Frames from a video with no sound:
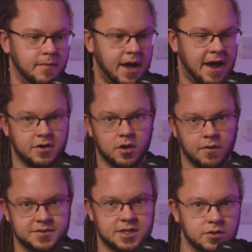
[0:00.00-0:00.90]
have it
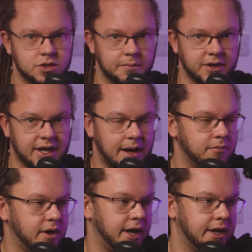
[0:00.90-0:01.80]
obviously on top of your
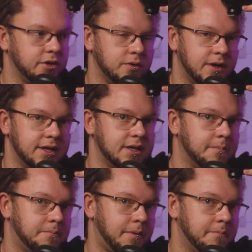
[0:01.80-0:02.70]
camera and you'd end up
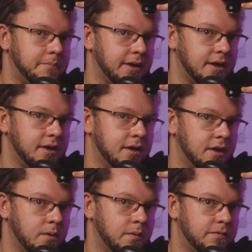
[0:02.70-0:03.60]
bumping
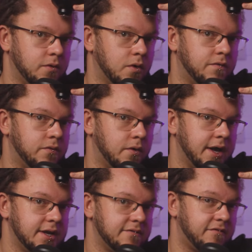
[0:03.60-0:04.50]
with your
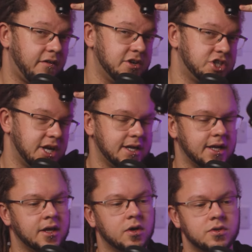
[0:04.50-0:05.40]
forehead very
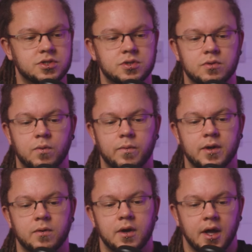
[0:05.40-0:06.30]
gently onto the
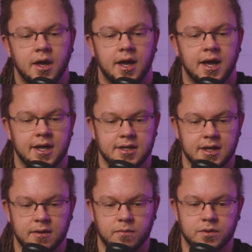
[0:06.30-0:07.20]
wheel, and
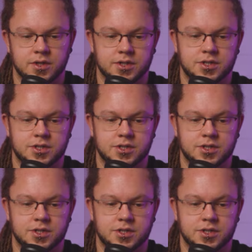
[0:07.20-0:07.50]
it would